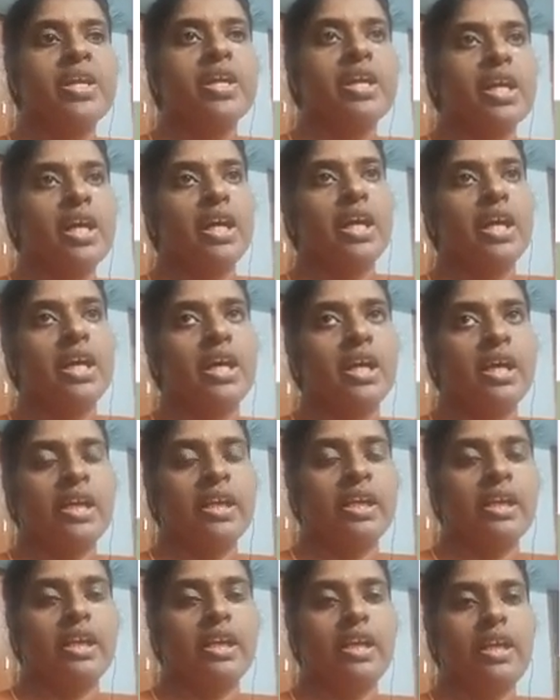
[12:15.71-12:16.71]

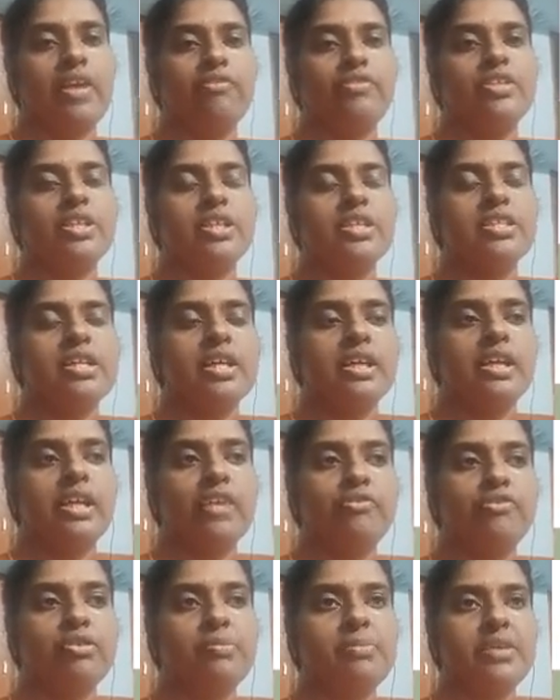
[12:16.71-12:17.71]
Left
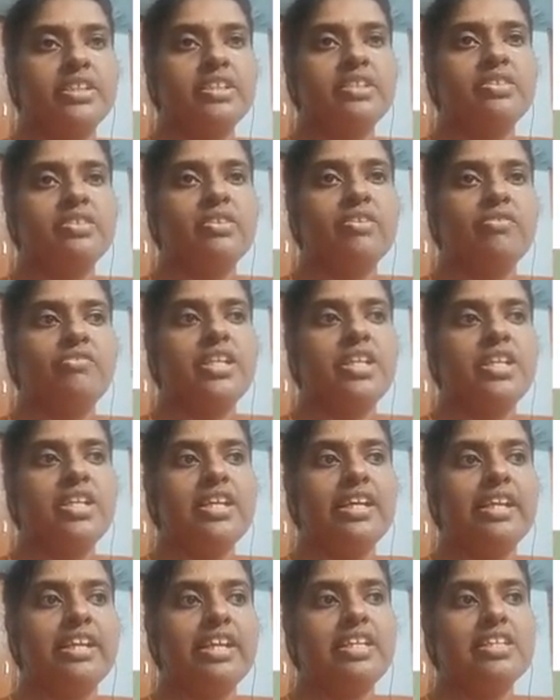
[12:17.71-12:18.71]
method will
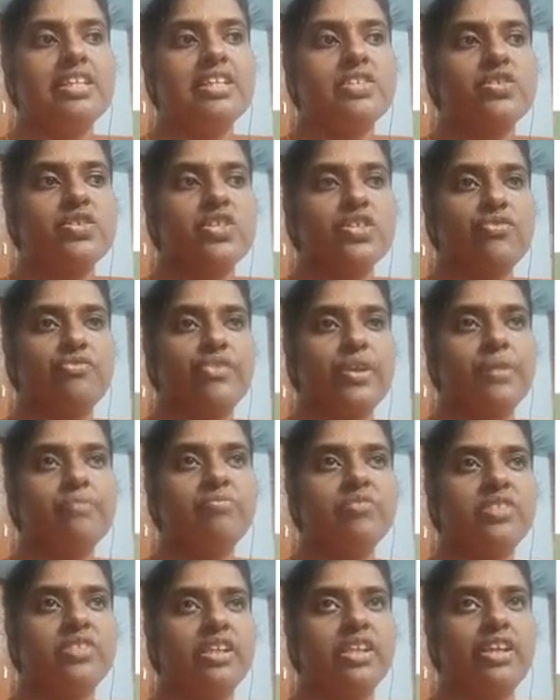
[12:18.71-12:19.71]
read the string
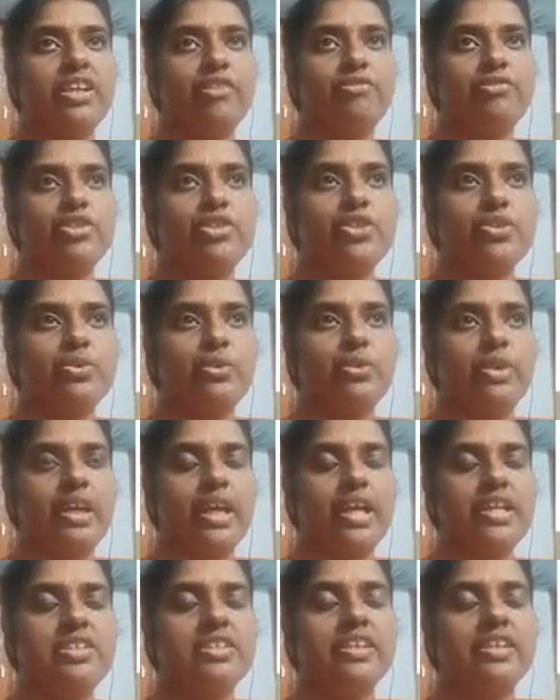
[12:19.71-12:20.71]
from left to
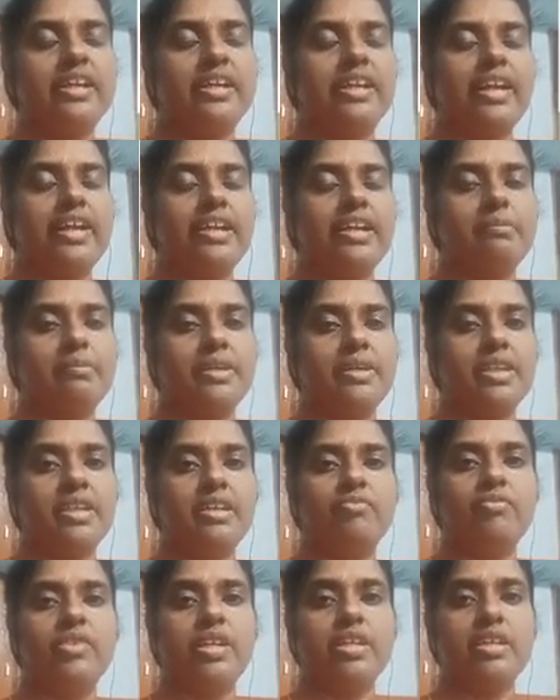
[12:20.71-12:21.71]
right, right method
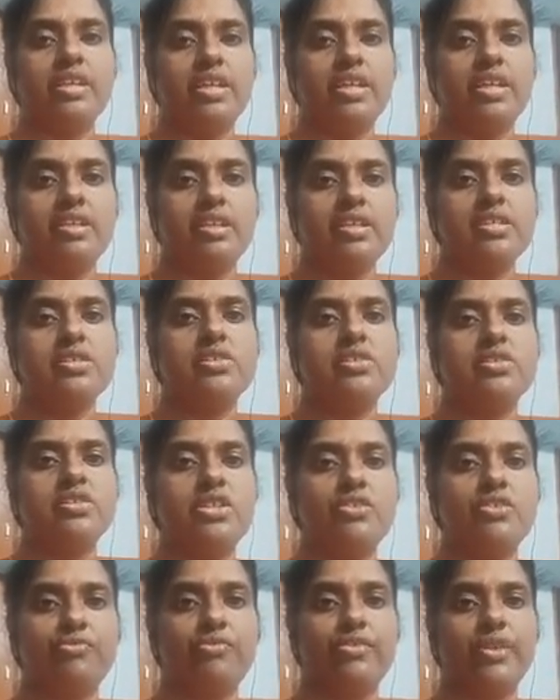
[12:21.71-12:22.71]
will read the
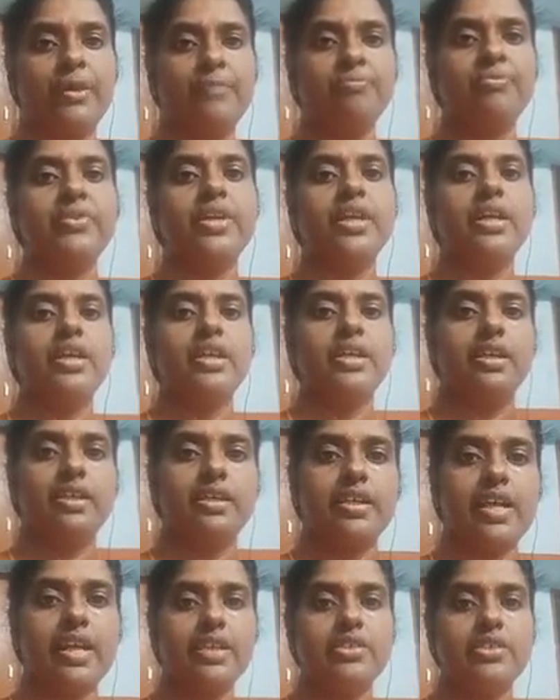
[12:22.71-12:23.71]
string from
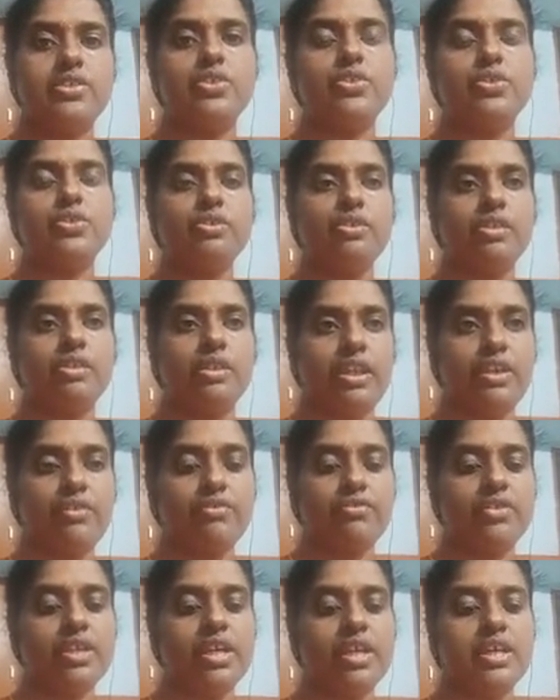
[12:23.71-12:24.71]
right to
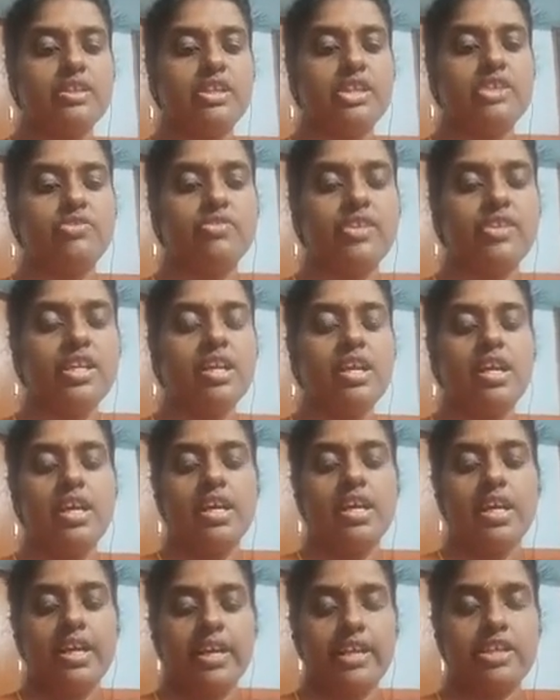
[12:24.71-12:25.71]
left and it will
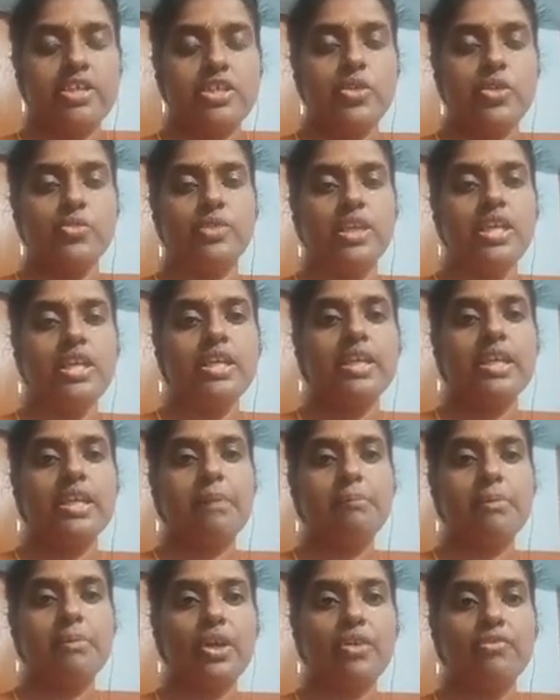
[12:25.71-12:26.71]
retrieve the
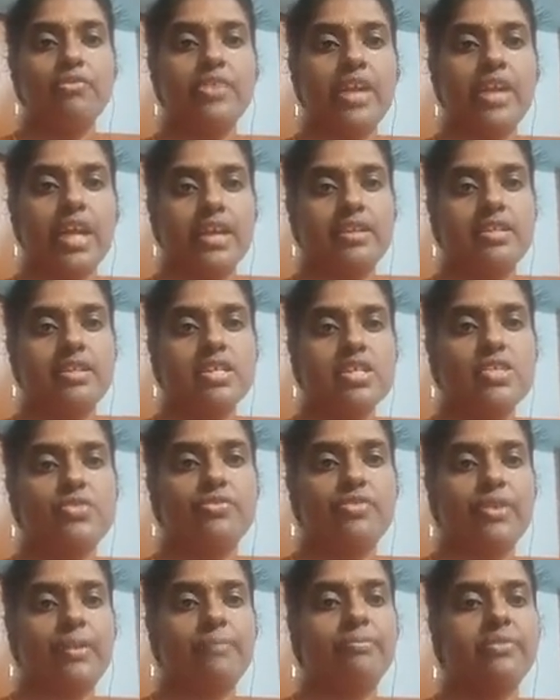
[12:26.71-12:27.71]
number of characters
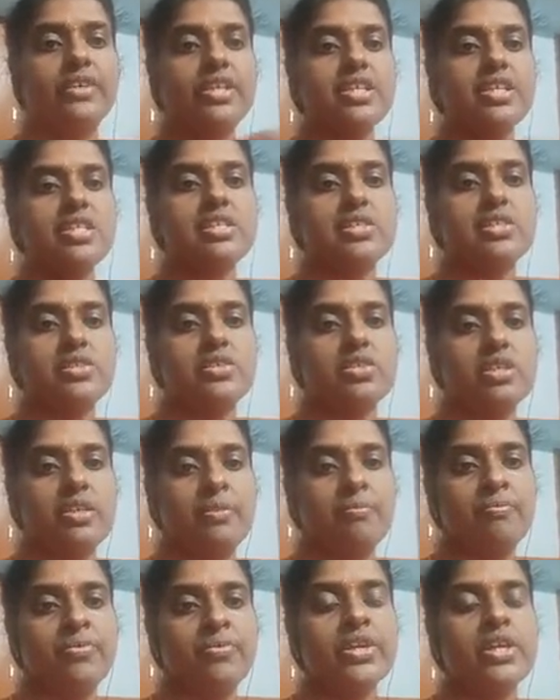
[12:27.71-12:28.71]
from the
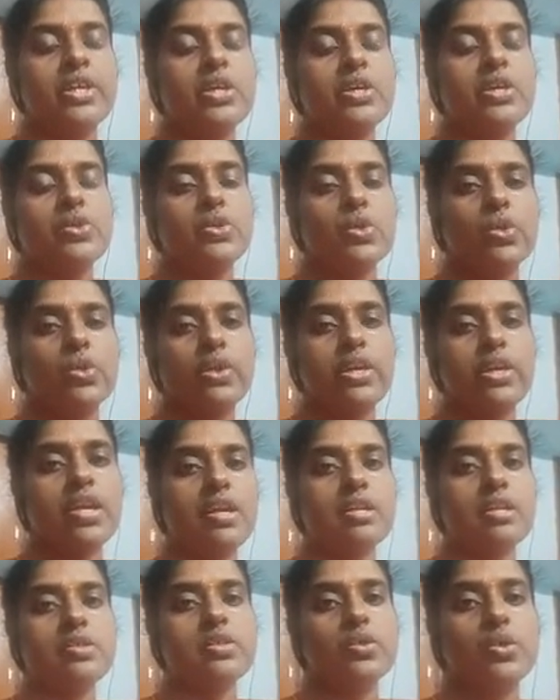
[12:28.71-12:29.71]
string. So here
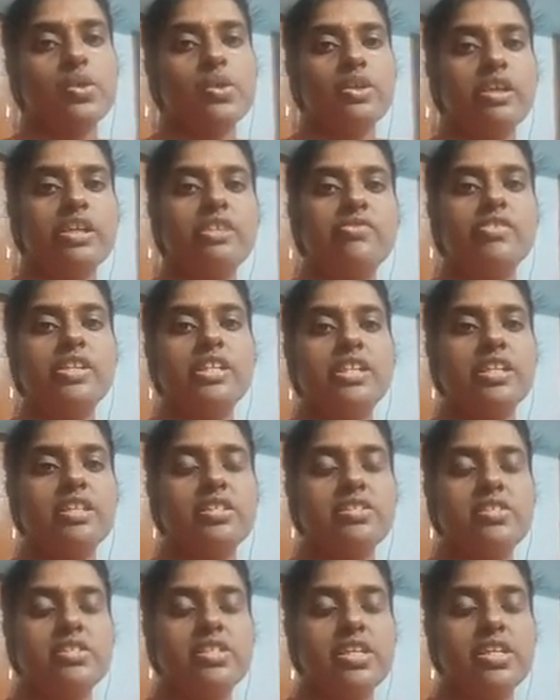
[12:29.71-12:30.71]
also it
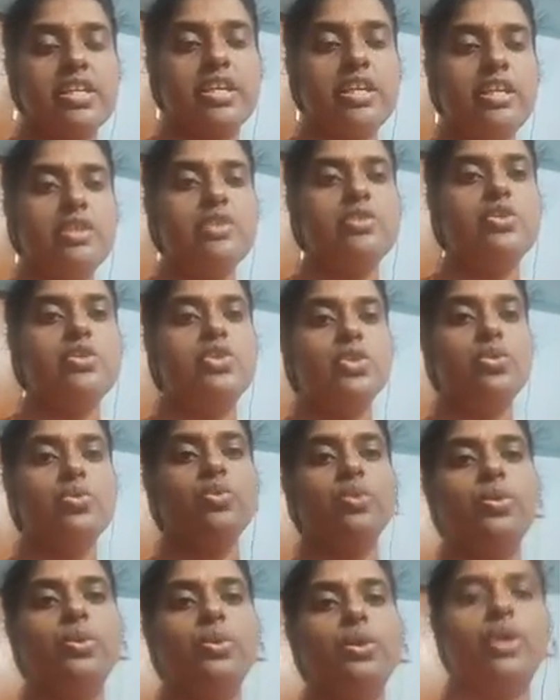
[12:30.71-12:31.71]
is taking
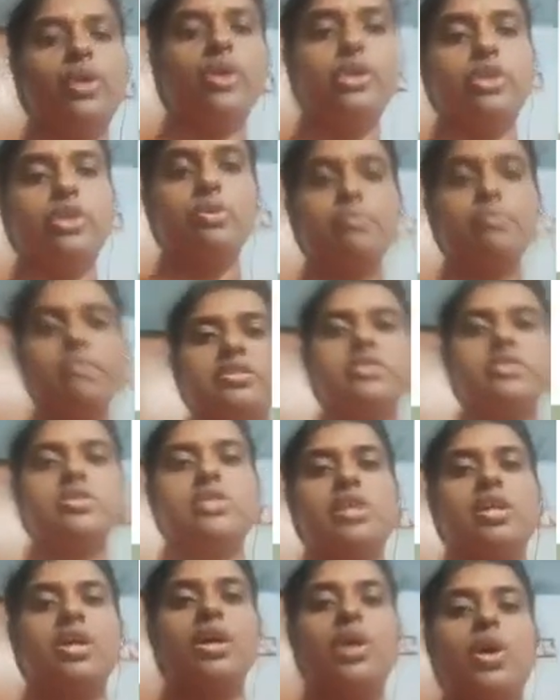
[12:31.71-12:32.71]
two arguments,
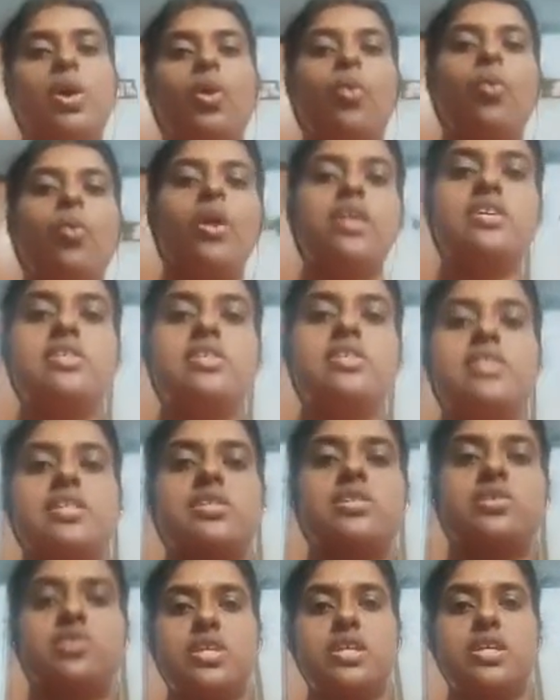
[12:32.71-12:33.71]
one is a
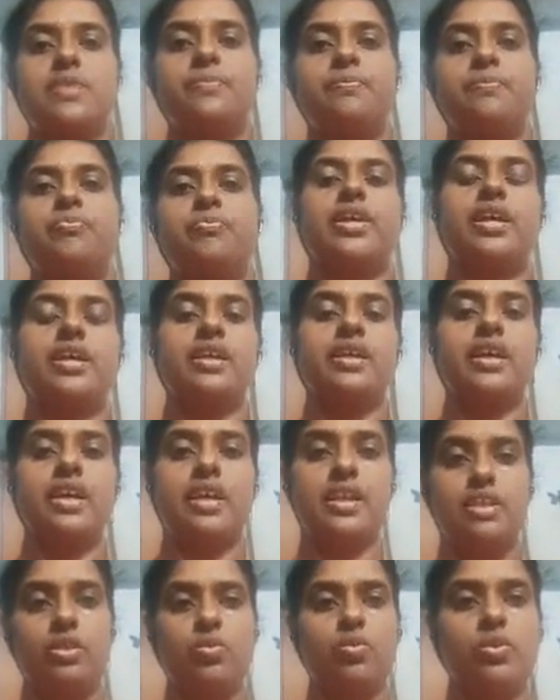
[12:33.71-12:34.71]
string and
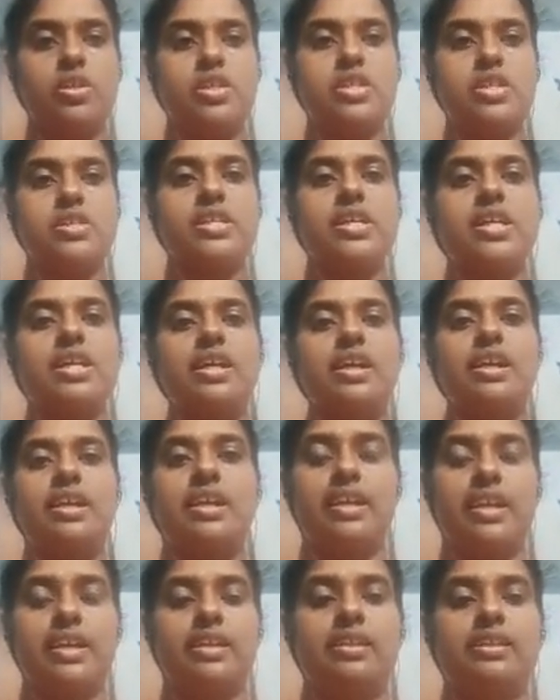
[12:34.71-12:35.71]
another one is a
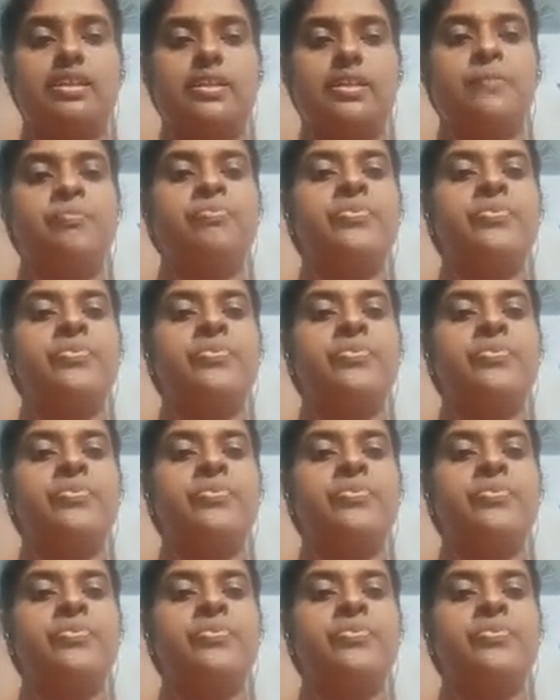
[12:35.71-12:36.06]
length.